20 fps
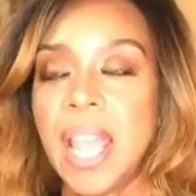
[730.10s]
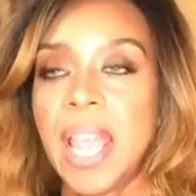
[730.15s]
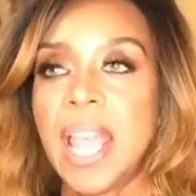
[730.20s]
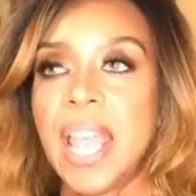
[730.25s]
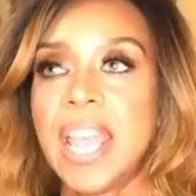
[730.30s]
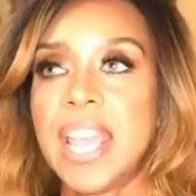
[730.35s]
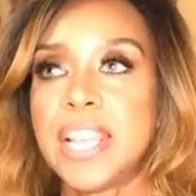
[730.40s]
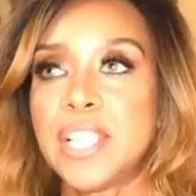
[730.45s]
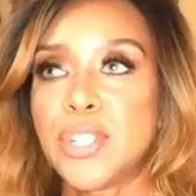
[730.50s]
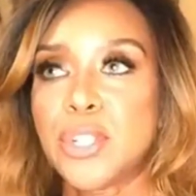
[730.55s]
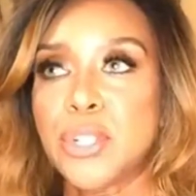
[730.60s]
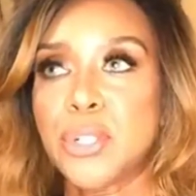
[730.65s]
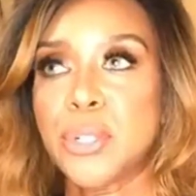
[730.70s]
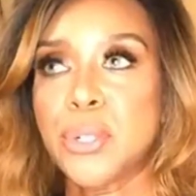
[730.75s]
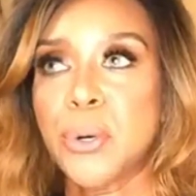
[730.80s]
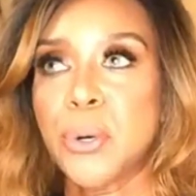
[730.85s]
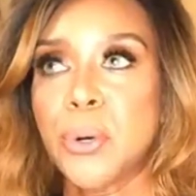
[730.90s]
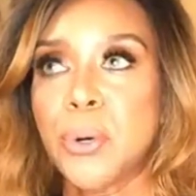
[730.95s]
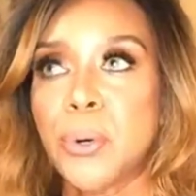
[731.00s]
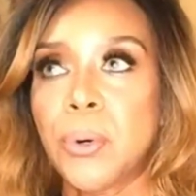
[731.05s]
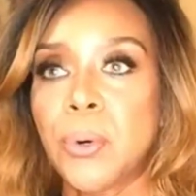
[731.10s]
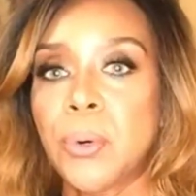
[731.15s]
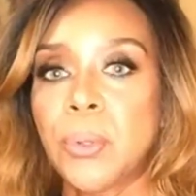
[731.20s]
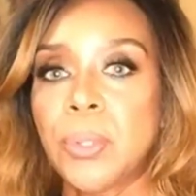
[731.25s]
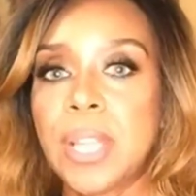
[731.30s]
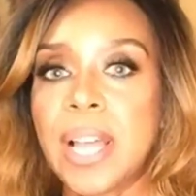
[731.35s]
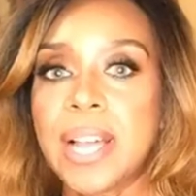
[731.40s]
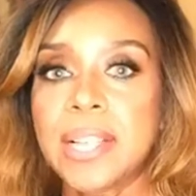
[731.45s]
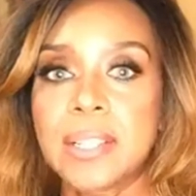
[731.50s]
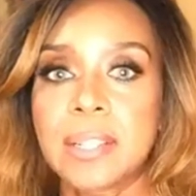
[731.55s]
And so
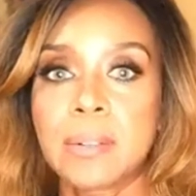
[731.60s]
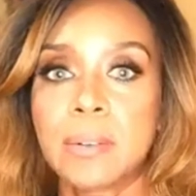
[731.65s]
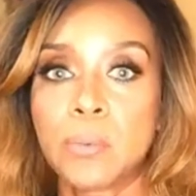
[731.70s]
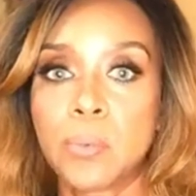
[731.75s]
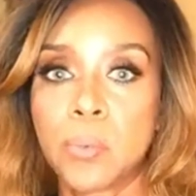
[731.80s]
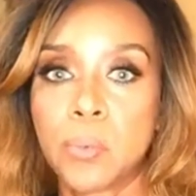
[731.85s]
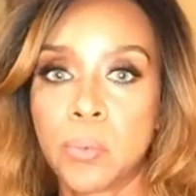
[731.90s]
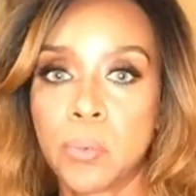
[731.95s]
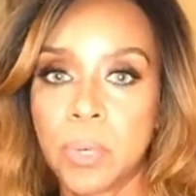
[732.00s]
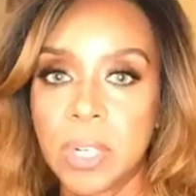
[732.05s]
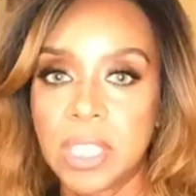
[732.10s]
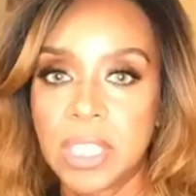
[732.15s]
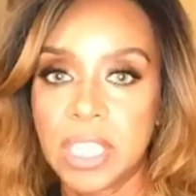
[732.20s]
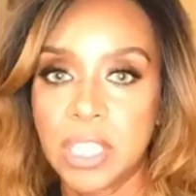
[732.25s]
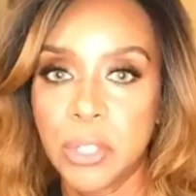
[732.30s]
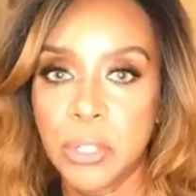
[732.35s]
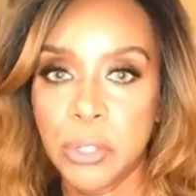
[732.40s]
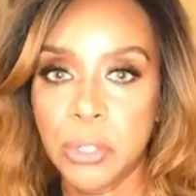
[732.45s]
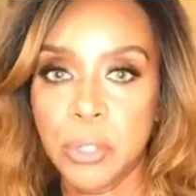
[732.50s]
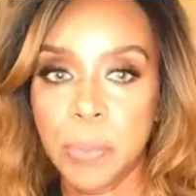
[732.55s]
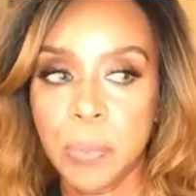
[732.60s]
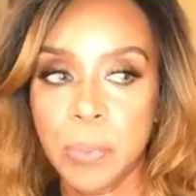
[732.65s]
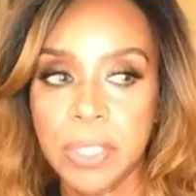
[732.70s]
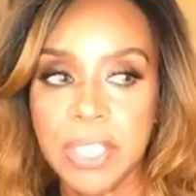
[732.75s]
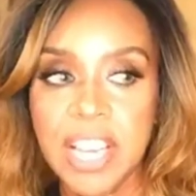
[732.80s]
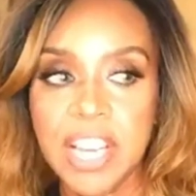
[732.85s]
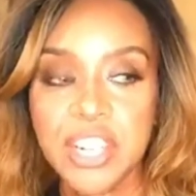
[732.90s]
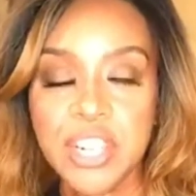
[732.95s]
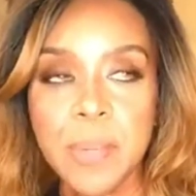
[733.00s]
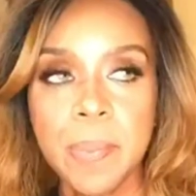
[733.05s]
that's really good
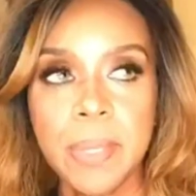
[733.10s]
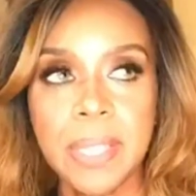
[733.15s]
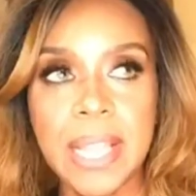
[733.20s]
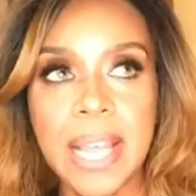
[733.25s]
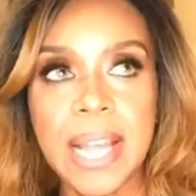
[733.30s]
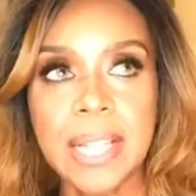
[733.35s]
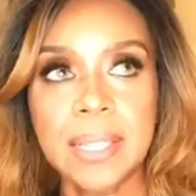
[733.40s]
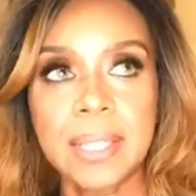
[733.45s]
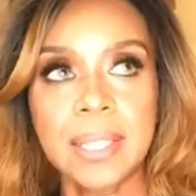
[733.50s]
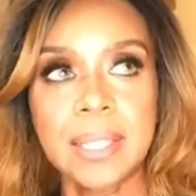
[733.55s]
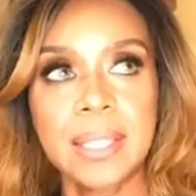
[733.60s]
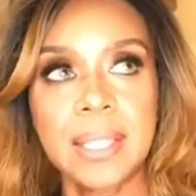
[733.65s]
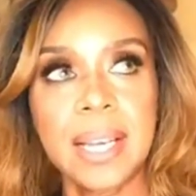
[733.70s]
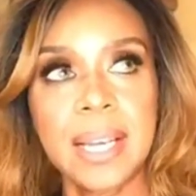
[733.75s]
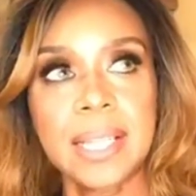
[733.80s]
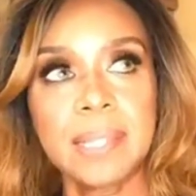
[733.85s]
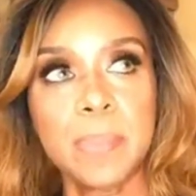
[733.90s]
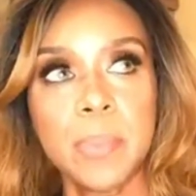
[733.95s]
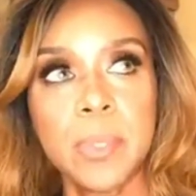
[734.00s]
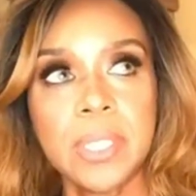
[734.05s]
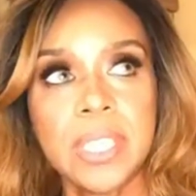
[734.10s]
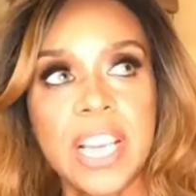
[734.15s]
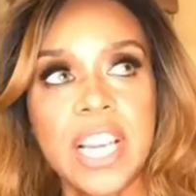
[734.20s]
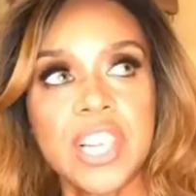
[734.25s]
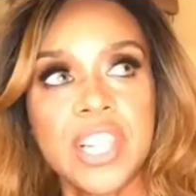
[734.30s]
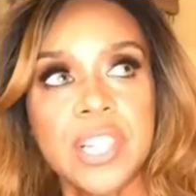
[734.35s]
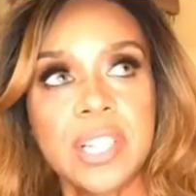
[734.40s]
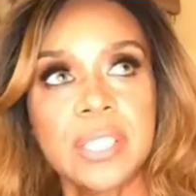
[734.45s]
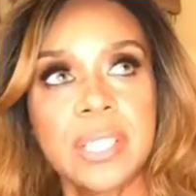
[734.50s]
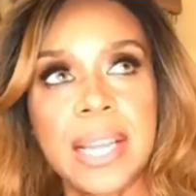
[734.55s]
protection, but that
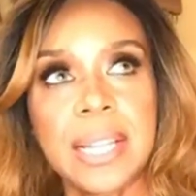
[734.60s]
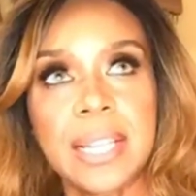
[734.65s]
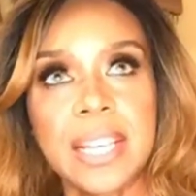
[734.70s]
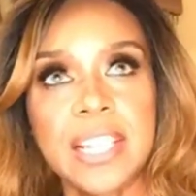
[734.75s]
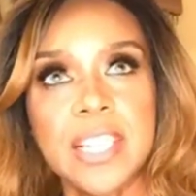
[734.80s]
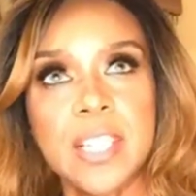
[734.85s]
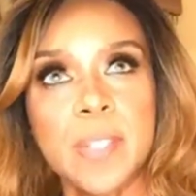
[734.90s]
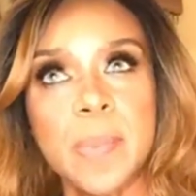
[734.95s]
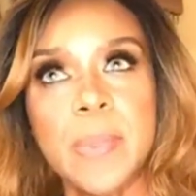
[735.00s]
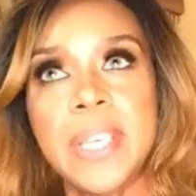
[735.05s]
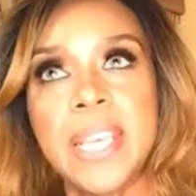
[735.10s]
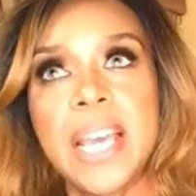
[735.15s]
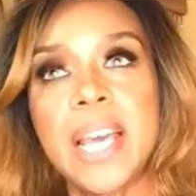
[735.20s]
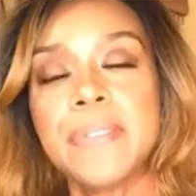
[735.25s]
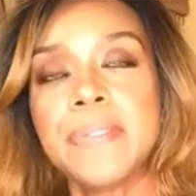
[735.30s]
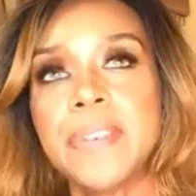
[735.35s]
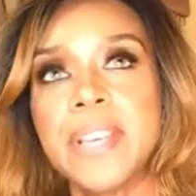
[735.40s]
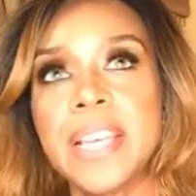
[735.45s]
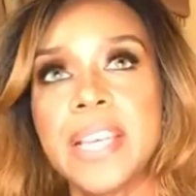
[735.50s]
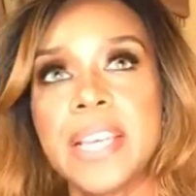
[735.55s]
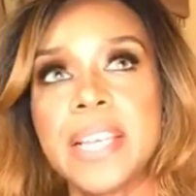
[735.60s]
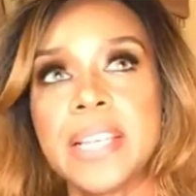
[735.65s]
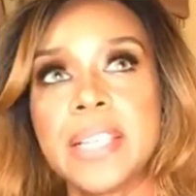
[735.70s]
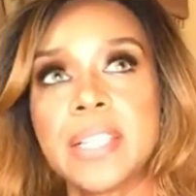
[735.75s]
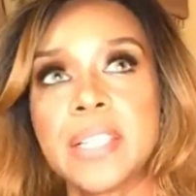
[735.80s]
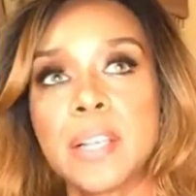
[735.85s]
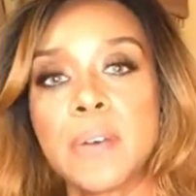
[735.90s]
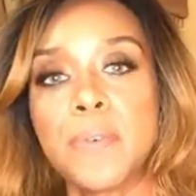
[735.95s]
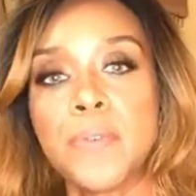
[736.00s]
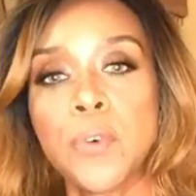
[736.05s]
protection, that SPF,
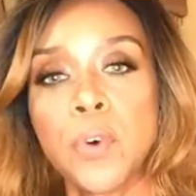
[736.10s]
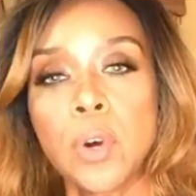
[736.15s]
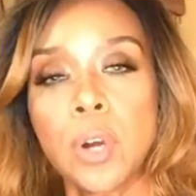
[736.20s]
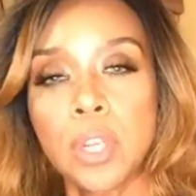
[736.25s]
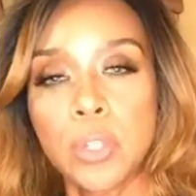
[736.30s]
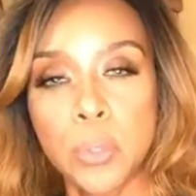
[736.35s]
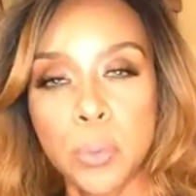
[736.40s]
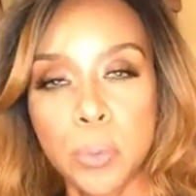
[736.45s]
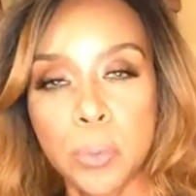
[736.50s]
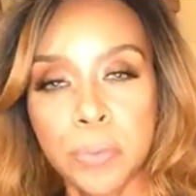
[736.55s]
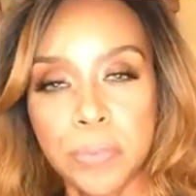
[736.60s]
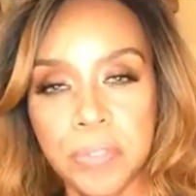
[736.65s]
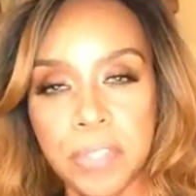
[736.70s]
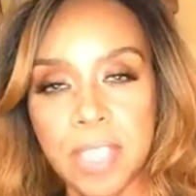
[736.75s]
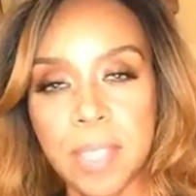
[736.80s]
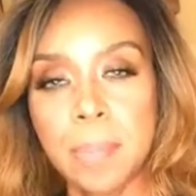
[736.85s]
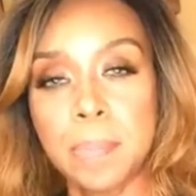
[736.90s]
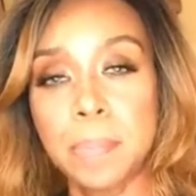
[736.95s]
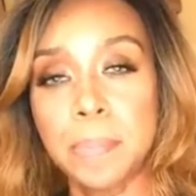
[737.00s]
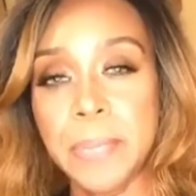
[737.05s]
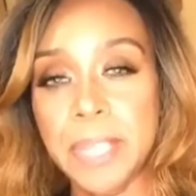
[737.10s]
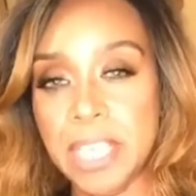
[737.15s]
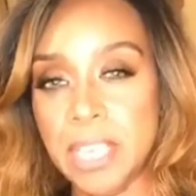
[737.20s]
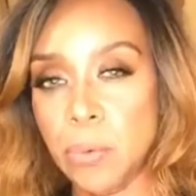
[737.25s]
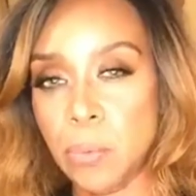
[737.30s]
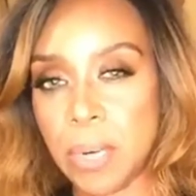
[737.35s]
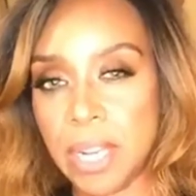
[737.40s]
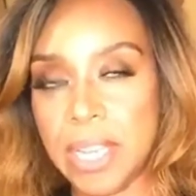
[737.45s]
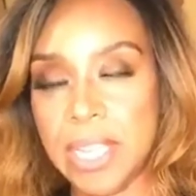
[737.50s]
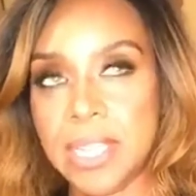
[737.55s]
is for
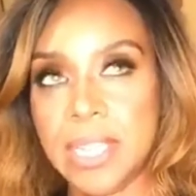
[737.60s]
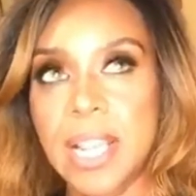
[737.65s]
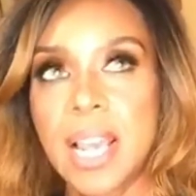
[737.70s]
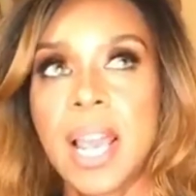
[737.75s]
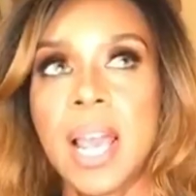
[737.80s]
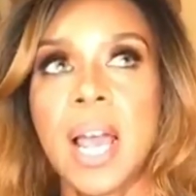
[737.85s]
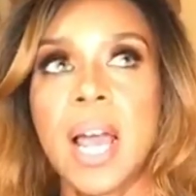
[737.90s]
UVB rays.